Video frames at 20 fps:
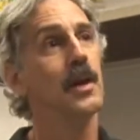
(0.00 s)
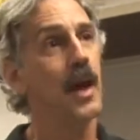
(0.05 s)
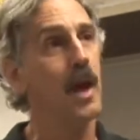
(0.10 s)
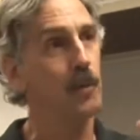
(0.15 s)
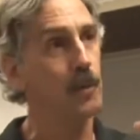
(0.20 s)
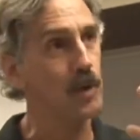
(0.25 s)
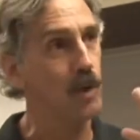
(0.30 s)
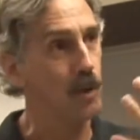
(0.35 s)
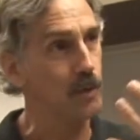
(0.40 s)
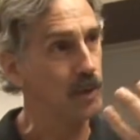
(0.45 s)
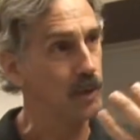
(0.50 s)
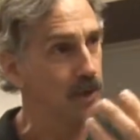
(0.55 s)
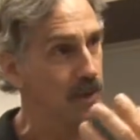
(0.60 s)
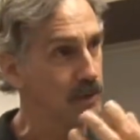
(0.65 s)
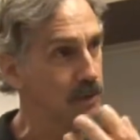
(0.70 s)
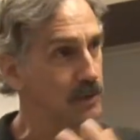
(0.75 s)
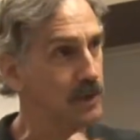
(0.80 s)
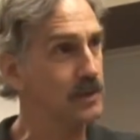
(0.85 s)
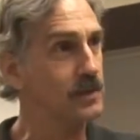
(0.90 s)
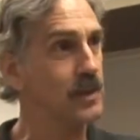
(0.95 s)
and we go to the
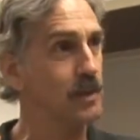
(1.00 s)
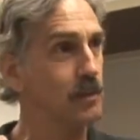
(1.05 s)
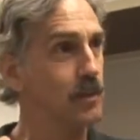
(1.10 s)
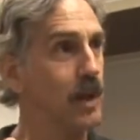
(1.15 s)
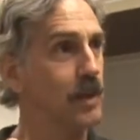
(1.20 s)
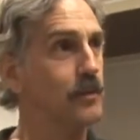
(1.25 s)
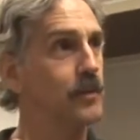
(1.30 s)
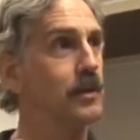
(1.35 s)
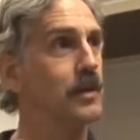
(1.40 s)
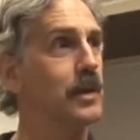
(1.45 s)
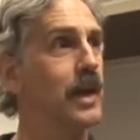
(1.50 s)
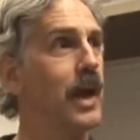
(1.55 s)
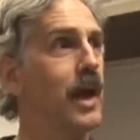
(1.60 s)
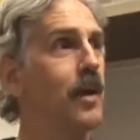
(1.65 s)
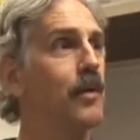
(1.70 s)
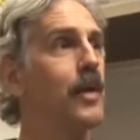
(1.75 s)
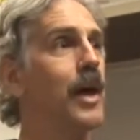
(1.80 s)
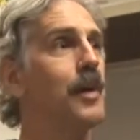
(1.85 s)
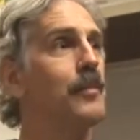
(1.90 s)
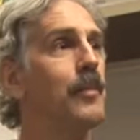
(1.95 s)
system level and
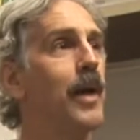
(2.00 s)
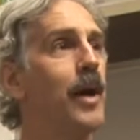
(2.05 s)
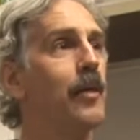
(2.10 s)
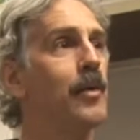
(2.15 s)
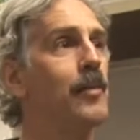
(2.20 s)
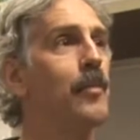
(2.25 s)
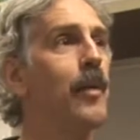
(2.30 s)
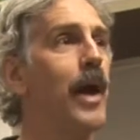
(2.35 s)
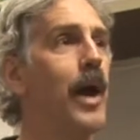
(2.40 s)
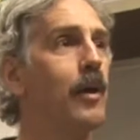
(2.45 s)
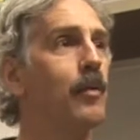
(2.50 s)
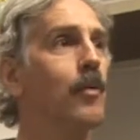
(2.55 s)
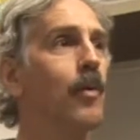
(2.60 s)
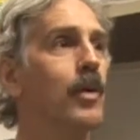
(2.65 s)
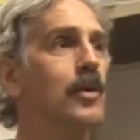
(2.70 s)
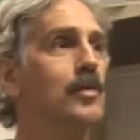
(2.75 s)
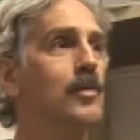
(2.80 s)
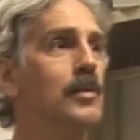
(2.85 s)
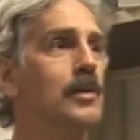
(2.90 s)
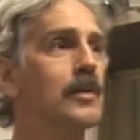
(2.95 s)
how that battery pack
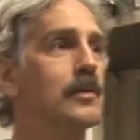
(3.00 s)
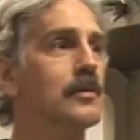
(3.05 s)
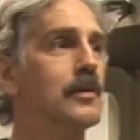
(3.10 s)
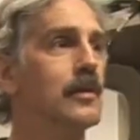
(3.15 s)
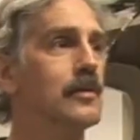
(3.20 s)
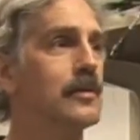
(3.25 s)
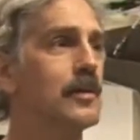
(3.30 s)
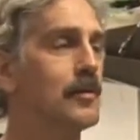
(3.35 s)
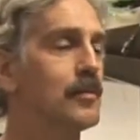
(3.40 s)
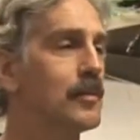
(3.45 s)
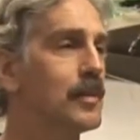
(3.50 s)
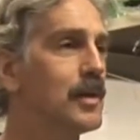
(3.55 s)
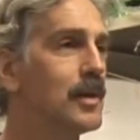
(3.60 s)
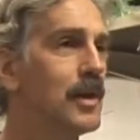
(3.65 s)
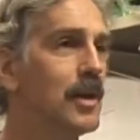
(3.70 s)
works with the system.